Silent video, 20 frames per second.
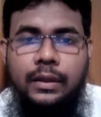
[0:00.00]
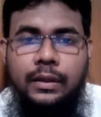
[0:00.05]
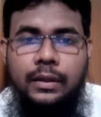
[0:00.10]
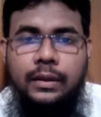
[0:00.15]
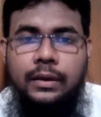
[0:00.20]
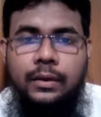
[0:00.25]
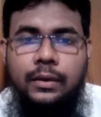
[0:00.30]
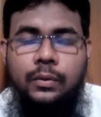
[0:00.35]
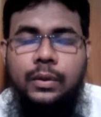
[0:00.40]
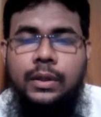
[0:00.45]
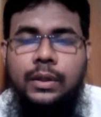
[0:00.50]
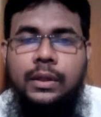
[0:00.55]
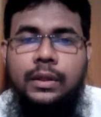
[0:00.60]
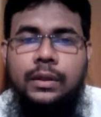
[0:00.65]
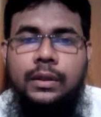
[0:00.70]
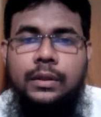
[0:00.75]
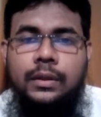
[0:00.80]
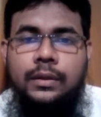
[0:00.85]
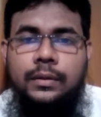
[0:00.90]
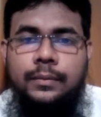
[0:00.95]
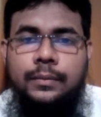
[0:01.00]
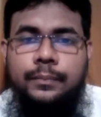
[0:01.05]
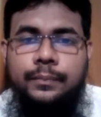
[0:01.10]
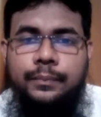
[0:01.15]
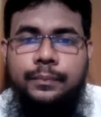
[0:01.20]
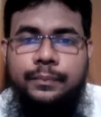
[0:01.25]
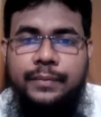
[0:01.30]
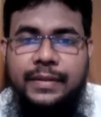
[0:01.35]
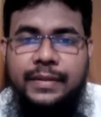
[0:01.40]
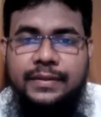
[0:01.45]
Now,
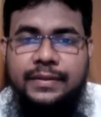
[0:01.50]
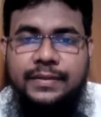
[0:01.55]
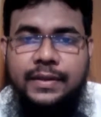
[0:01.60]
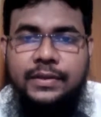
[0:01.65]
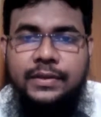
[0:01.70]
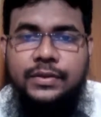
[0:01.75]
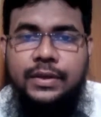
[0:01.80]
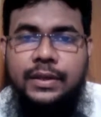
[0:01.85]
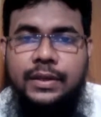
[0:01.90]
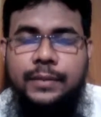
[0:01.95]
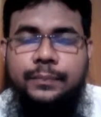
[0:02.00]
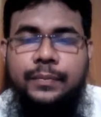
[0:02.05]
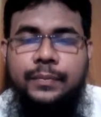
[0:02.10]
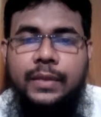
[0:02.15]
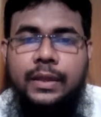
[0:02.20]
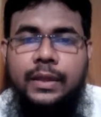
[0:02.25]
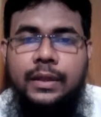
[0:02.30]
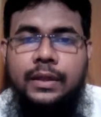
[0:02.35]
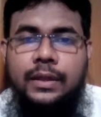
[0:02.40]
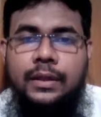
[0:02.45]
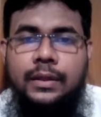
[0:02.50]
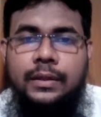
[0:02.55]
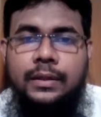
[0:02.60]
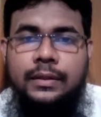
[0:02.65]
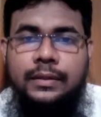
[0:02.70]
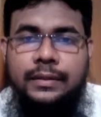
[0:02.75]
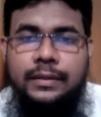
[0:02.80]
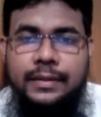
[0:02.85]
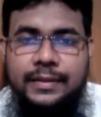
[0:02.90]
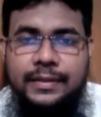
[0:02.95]
essentially,
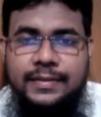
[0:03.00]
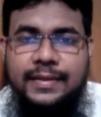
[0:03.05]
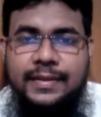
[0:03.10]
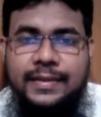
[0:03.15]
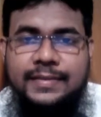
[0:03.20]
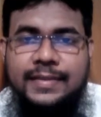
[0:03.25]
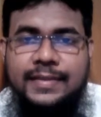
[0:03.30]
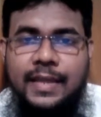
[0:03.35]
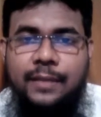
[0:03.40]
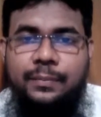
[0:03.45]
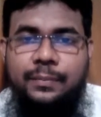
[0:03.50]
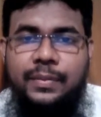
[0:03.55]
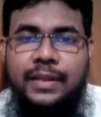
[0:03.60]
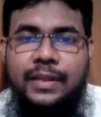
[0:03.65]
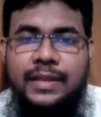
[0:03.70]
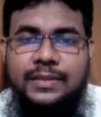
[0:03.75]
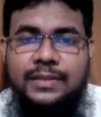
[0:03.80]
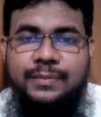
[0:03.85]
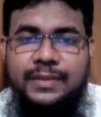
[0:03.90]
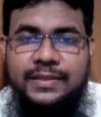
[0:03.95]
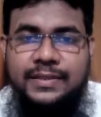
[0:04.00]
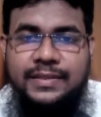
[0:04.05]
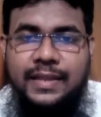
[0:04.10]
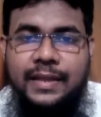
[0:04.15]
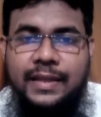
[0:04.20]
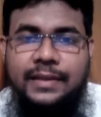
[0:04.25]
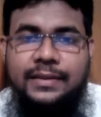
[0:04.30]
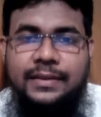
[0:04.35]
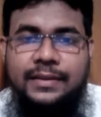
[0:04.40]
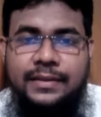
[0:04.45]
this example has been
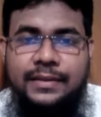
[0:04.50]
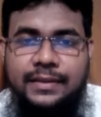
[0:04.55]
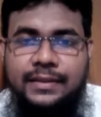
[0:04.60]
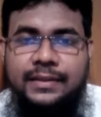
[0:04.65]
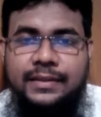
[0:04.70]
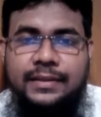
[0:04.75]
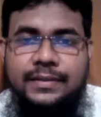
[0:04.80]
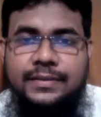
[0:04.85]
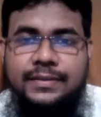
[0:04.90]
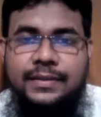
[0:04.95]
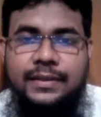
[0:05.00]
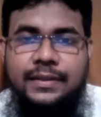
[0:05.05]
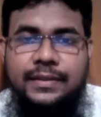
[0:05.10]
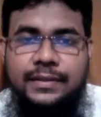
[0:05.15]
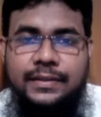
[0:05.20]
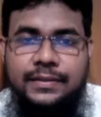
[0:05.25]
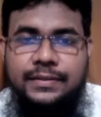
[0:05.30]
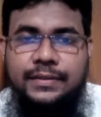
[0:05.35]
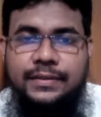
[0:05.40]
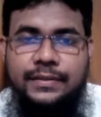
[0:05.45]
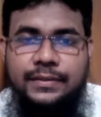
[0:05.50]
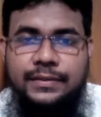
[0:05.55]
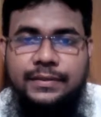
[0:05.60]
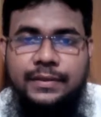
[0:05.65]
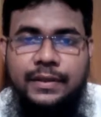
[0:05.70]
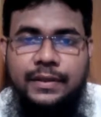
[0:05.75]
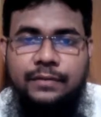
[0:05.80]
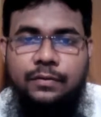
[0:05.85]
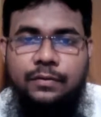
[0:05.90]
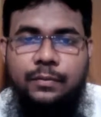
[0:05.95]
cited in this
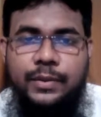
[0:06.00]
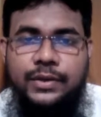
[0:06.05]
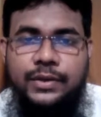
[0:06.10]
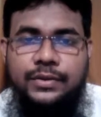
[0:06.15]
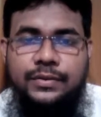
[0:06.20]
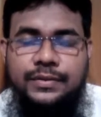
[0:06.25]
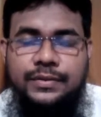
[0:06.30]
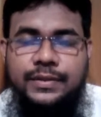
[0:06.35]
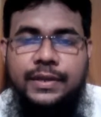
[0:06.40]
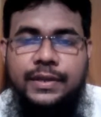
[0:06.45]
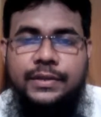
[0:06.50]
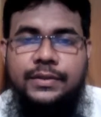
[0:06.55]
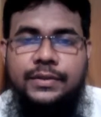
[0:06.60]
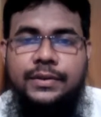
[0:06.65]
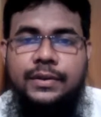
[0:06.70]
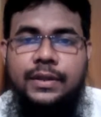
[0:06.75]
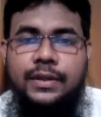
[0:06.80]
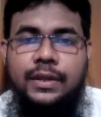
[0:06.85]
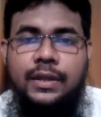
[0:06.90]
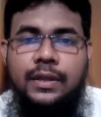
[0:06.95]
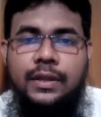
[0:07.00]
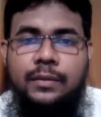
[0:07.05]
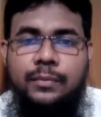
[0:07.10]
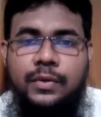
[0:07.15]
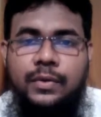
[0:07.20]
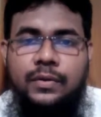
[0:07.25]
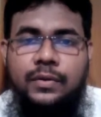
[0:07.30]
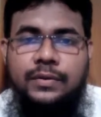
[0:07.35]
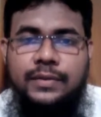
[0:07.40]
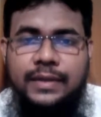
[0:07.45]
information session
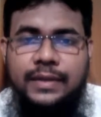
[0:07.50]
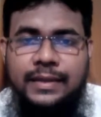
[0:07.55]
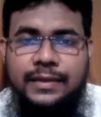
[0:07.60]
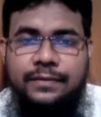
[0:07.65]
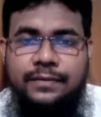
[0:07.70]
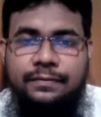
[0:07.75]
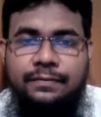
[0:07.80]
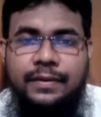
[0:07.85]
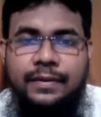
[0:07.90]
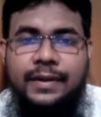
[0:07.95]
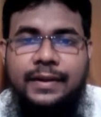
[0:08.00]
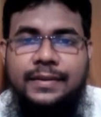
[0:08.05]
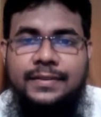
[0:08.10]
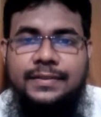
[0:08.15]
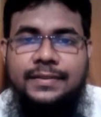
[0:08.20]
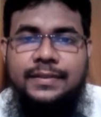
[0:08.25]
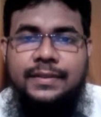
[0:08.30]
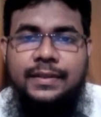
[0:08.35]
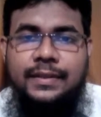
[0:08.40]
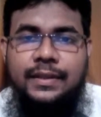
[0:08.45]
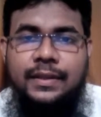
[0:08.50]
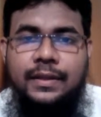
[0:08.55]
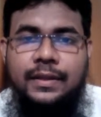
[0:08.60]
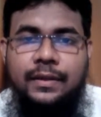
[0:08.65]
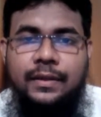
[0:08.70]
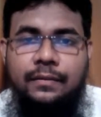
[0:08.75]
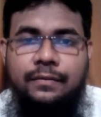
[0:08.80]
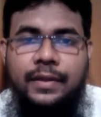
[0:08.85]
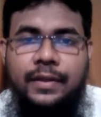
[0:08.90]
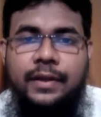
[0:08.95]
because it fits
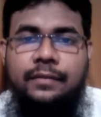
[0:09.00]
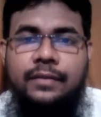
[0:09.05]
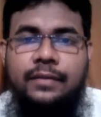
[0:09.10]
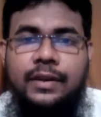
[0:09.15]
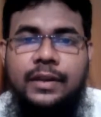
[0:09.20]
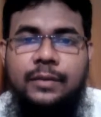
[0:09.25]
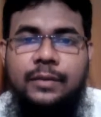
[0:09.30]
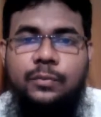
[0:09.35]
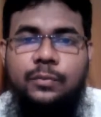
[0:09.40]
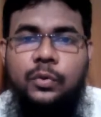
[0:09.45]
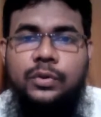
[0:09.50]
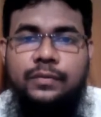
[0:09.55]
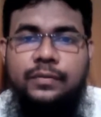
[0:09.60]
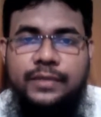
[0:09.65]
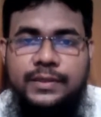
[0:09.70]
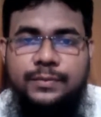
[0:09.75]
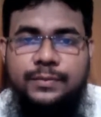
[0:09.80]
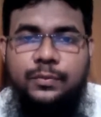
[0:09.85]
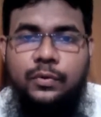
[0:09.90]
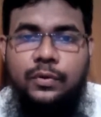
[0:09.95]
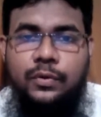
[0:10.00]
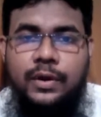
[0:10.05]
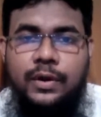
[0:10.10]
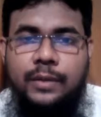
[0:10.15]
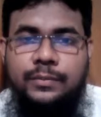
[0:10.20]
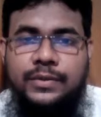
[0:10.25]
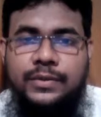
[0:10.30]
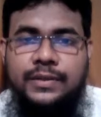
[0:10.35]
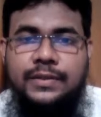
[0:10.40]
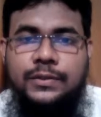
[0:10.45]
very well in both of these
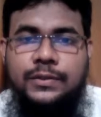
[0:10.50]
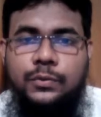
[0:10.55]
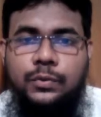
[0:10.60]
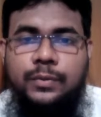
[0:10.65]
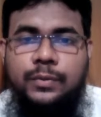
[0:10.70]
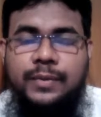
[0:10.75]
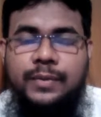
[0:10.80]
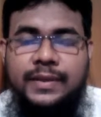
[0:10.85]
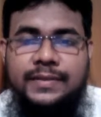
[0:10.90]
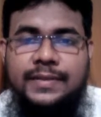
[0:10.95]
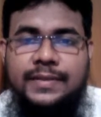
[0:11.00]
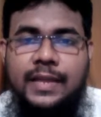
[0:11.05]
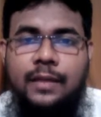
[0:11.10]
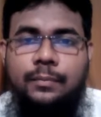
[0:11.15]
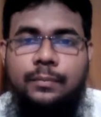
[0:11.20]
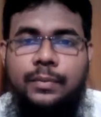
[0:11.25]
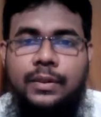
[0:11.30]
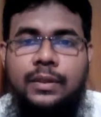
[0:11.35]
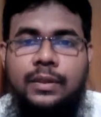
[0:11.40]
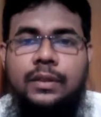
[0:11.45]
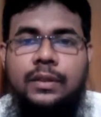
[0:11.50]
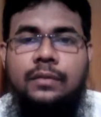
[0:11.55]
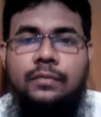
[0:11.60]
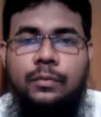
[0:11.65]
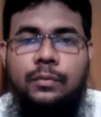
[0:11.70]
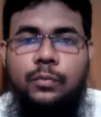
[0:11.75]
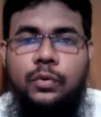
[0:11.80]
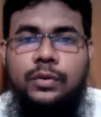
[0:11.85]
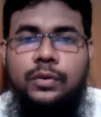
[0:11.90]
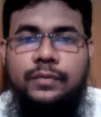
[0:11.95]
programs. It's a suitable example
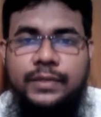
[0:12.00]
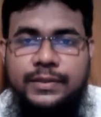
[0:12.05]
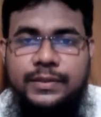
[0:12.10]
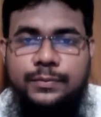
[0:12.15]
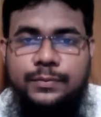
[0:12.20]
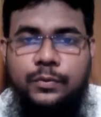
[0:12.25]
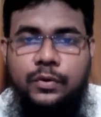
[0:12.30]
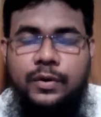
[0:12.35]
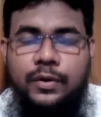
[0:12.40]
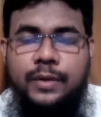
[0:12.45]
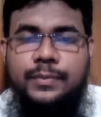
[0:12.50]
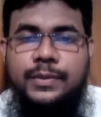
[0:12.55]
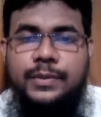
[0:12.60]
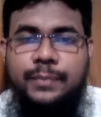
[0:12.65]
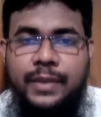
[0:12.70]
for both of these programs.